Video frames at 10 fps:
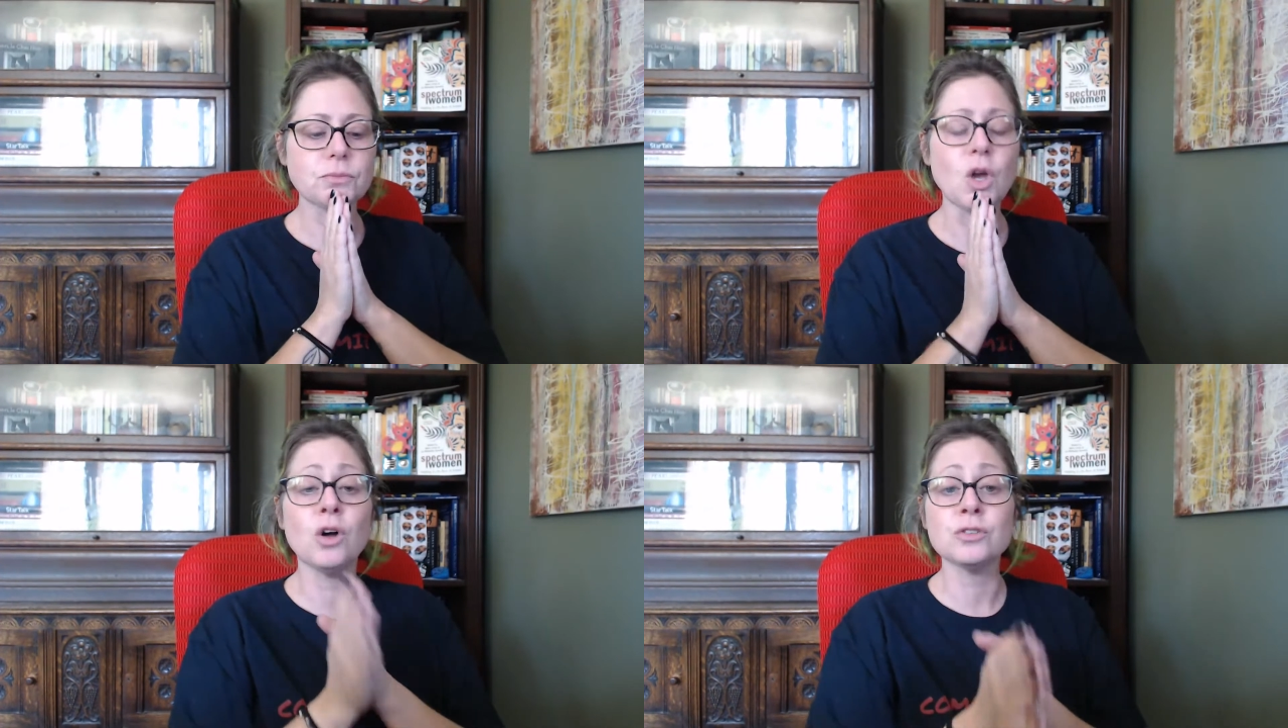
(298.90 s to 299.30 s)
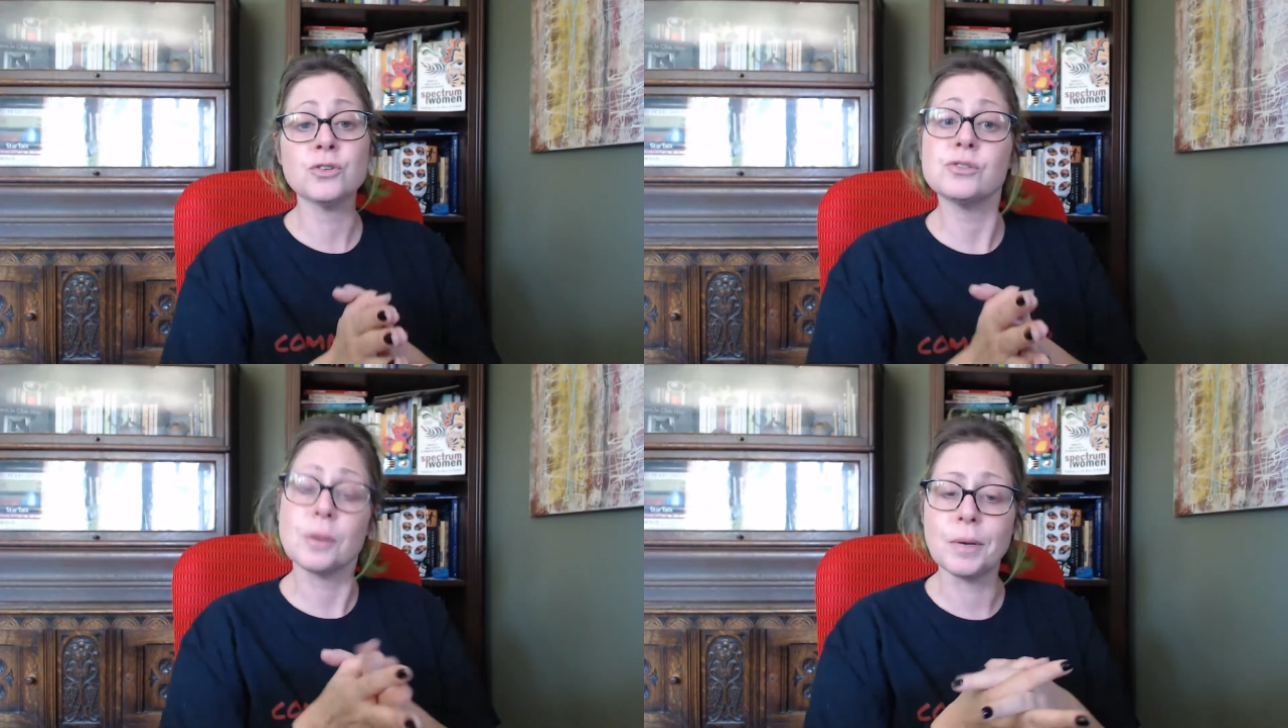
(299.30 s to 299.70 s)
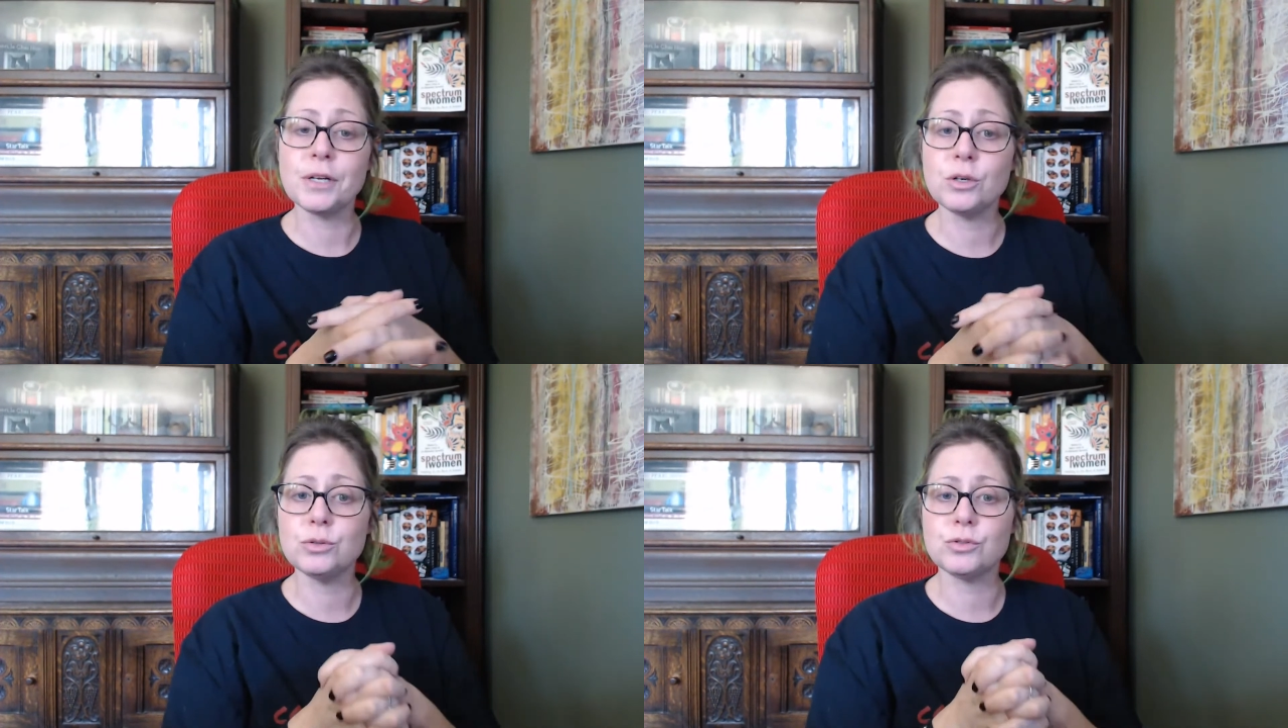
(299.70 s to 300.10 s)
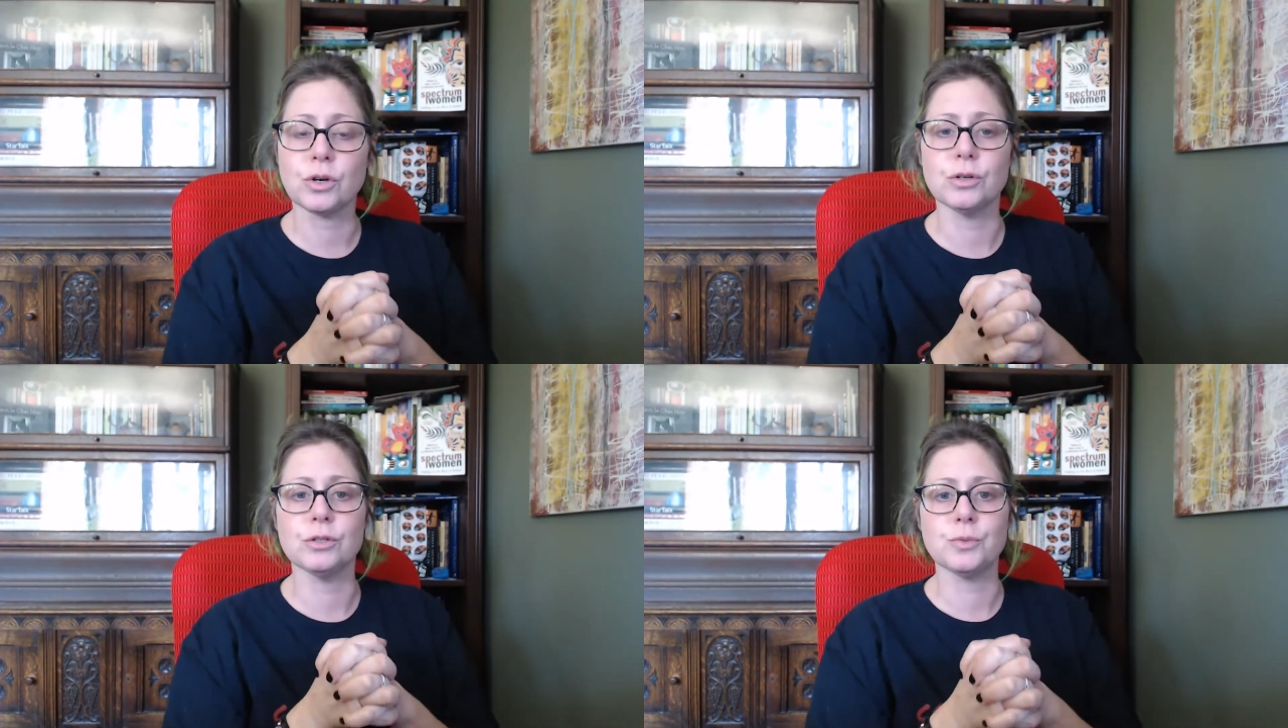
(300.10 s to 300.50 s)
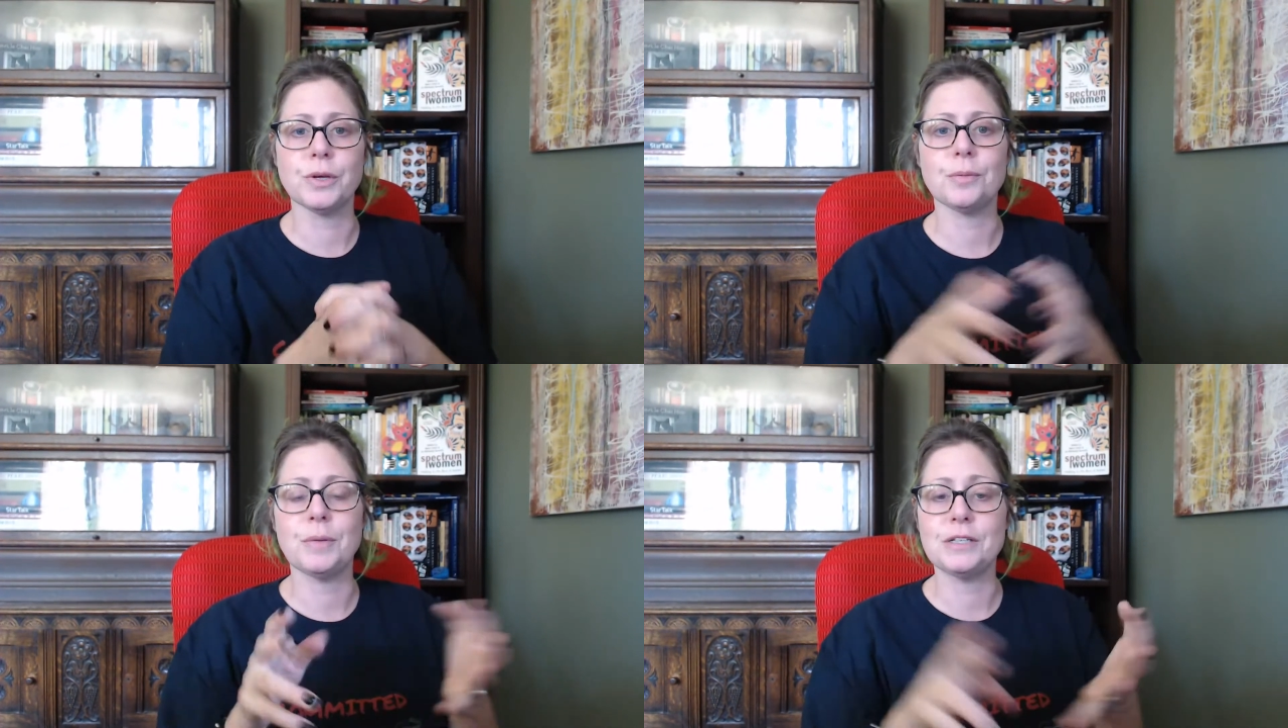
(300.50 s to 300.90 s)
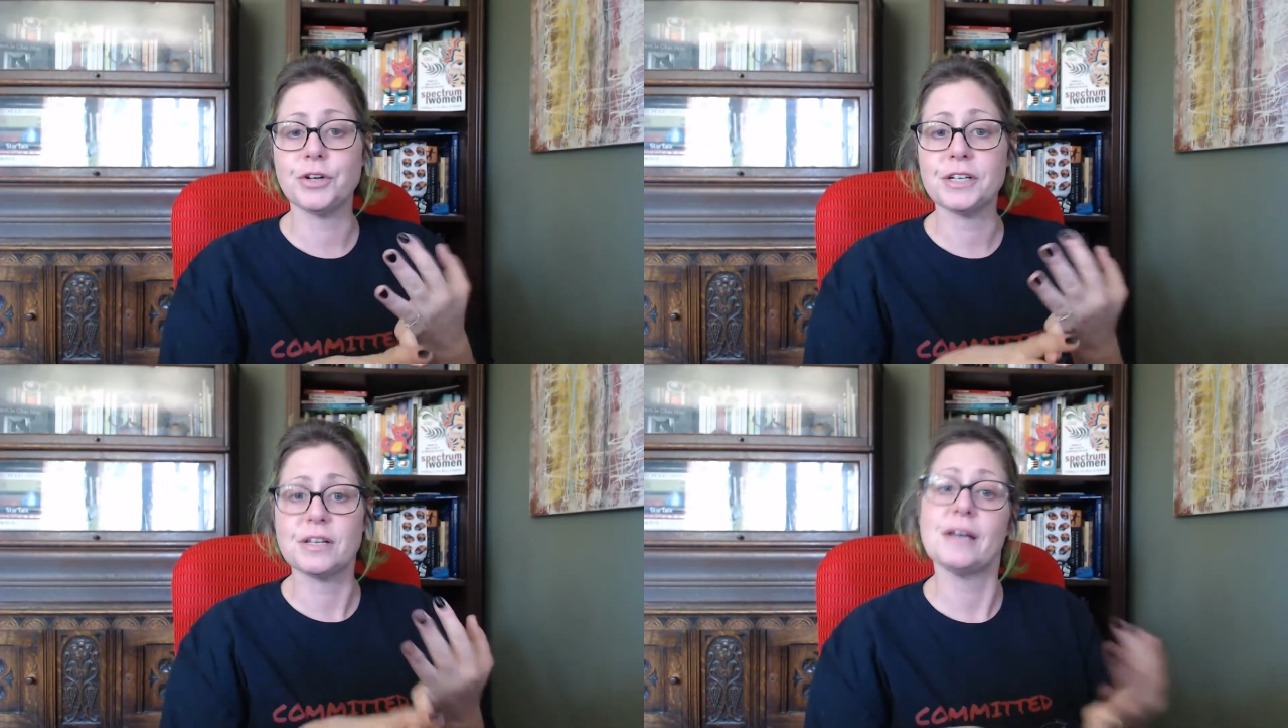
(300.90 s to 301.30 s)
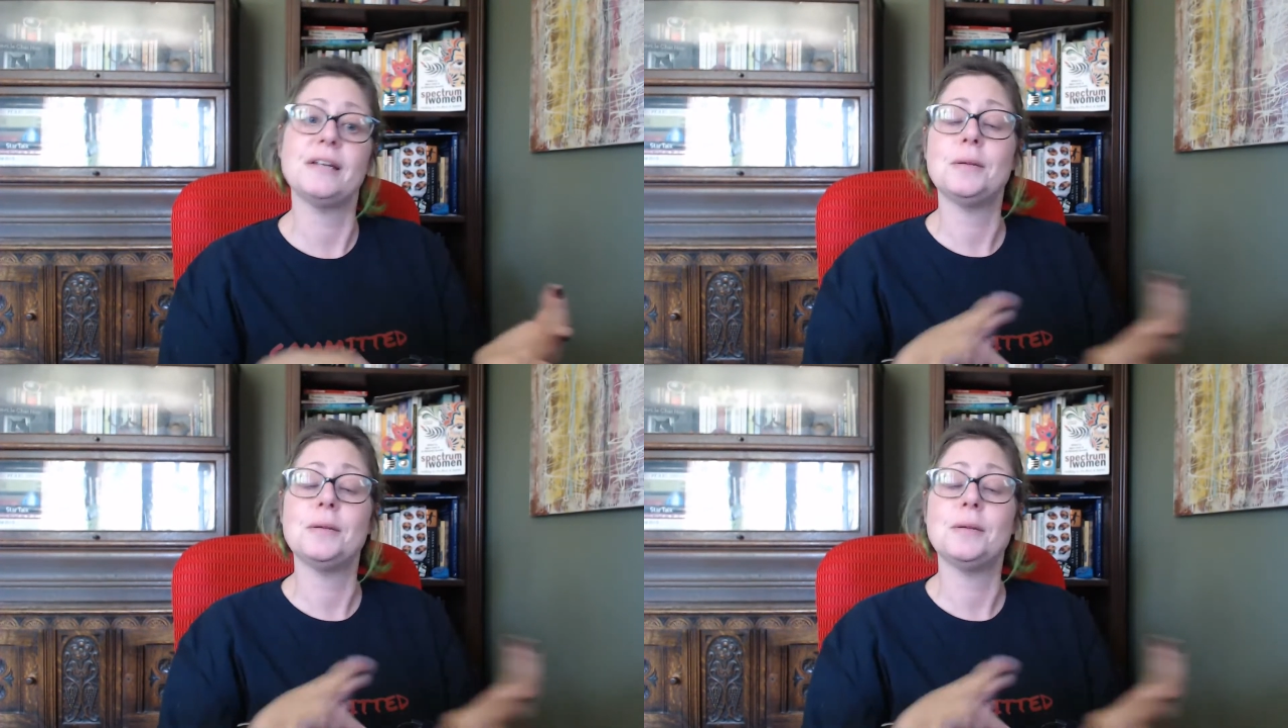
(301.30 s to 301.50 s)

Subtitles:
also somebody who struggles with major anxiety